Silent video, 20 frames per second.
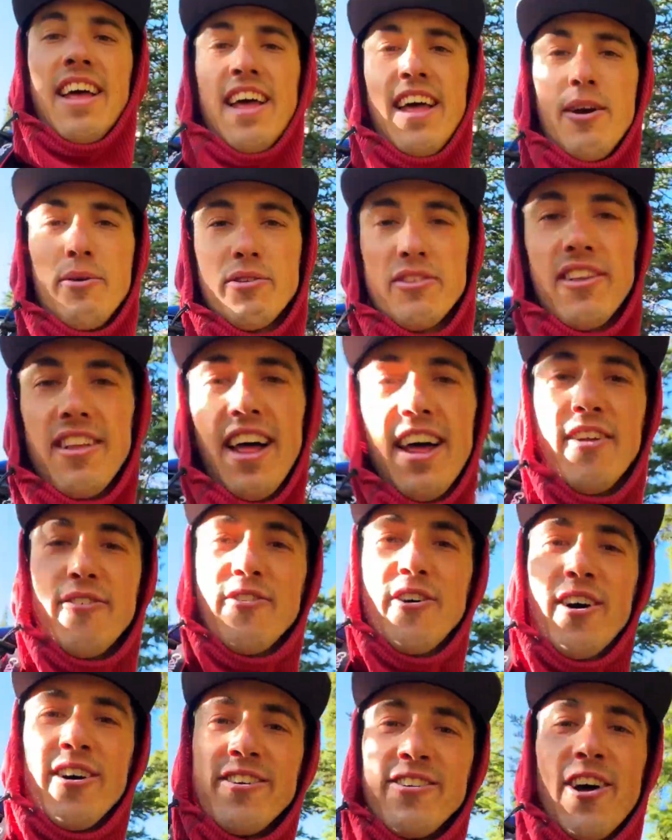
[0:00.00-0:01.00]
It was a lot of
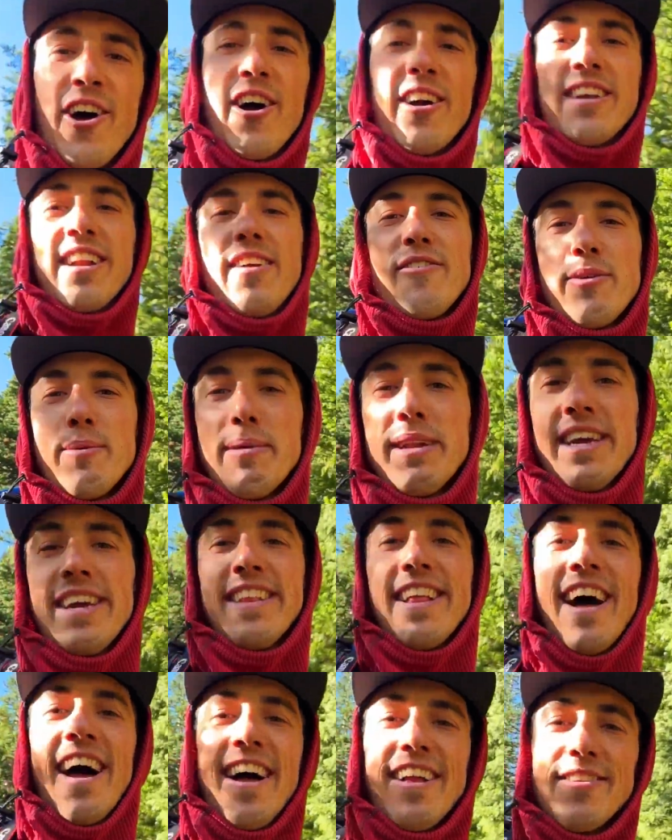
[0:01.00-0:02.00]
fun talking to everybody in
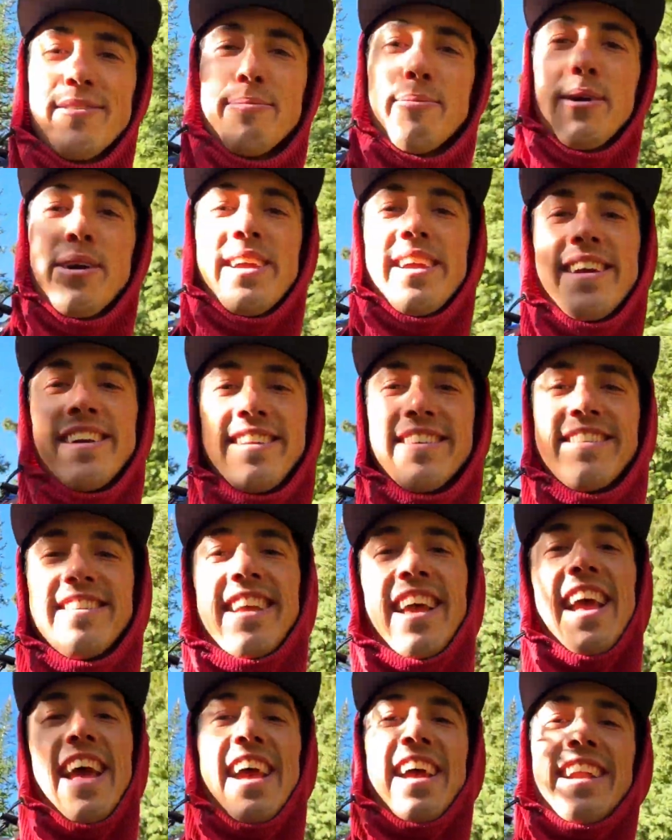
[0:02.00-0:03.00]
the hot springs,
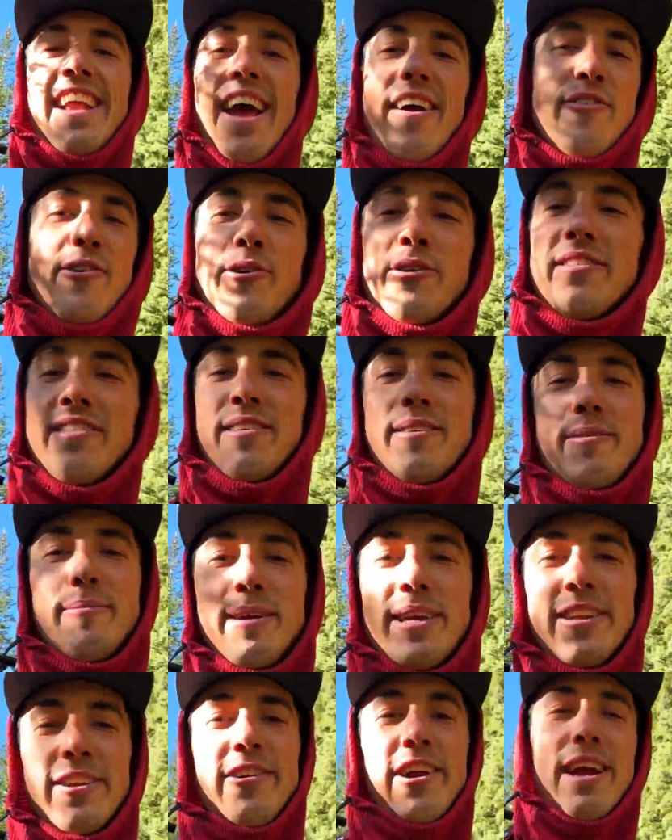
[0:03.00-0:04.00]
and everyone seemed to be
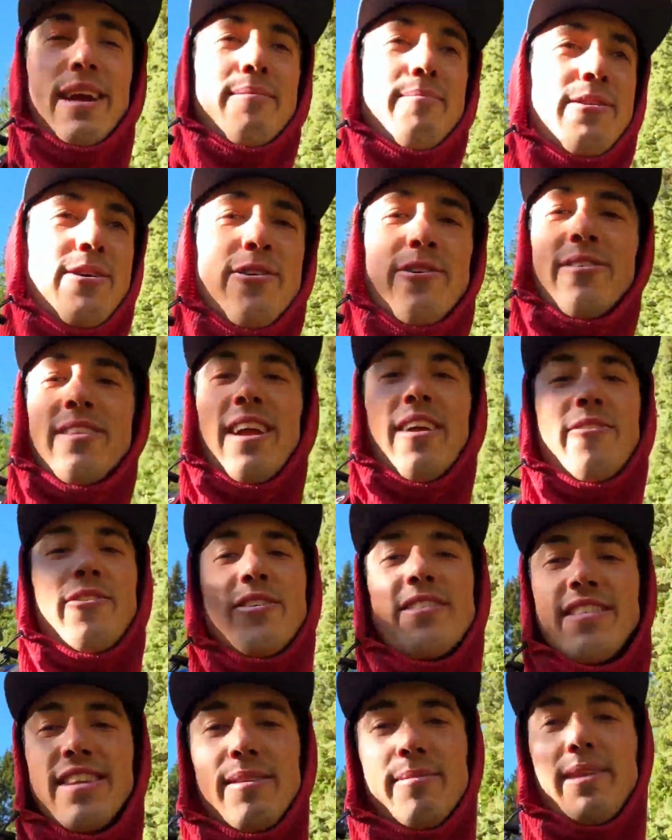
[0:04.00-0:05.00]
in a great mood, and
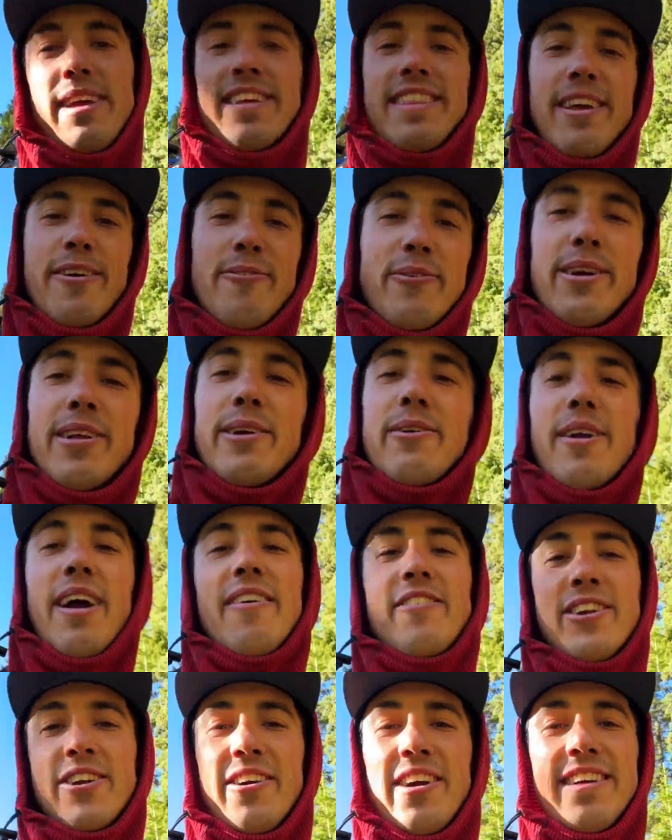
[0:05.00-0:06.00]
everyone seemed like they really were
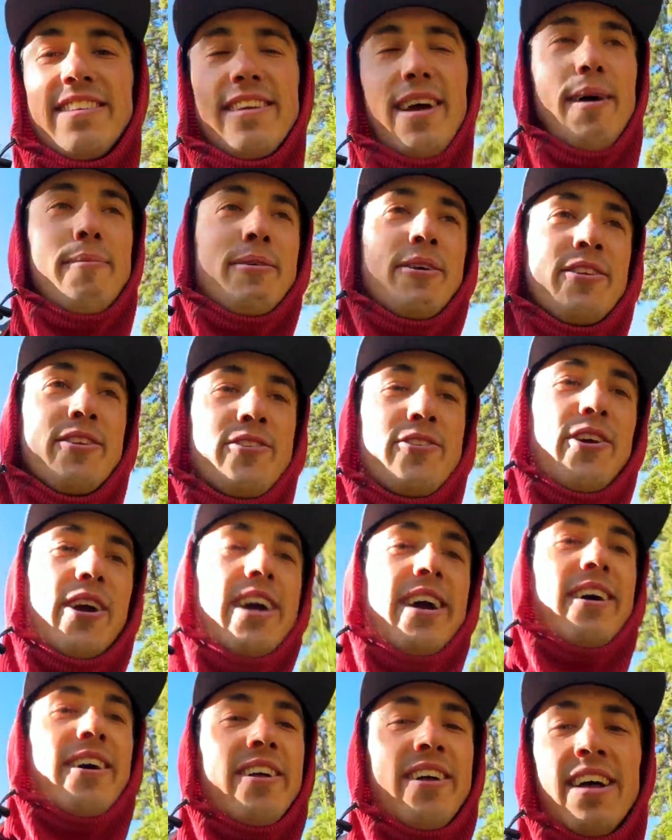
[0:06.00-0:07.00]
having a great time on the
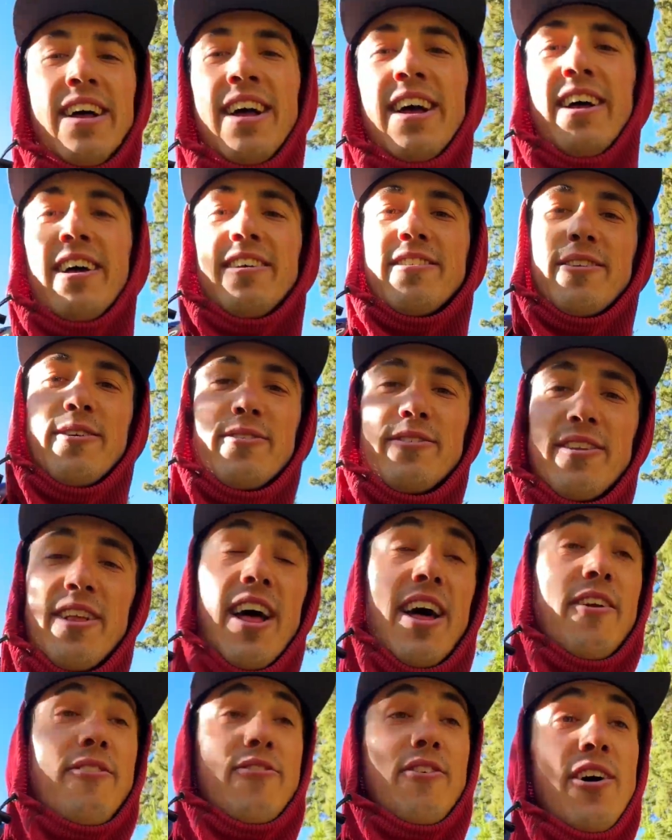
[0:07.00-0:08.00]
trail. So it was a
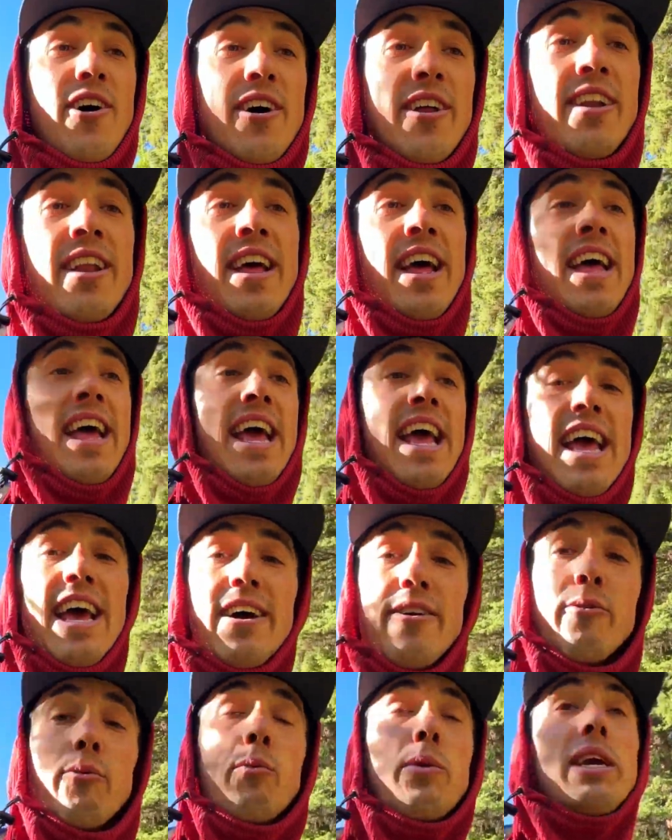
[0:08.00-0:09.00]
lot of fun,
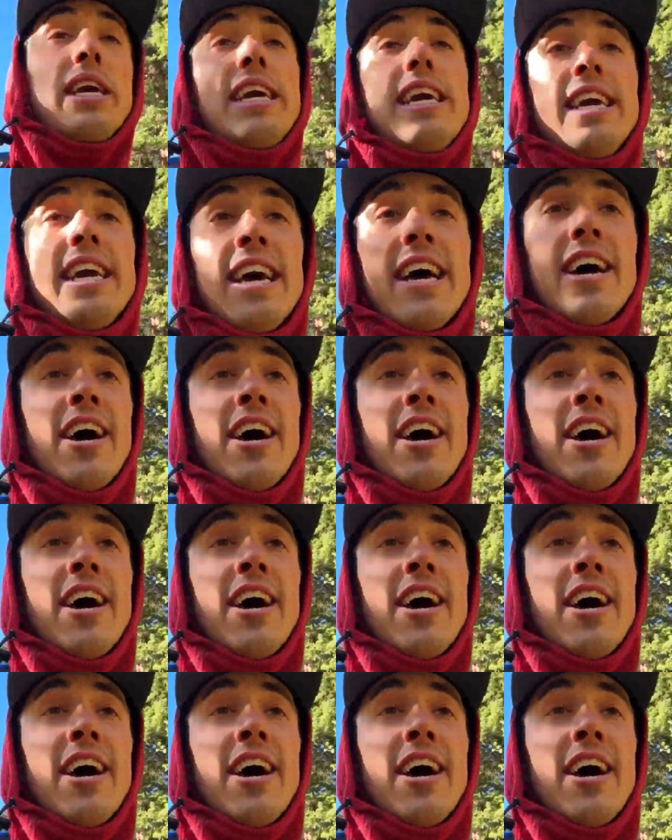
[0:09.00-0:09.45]
and we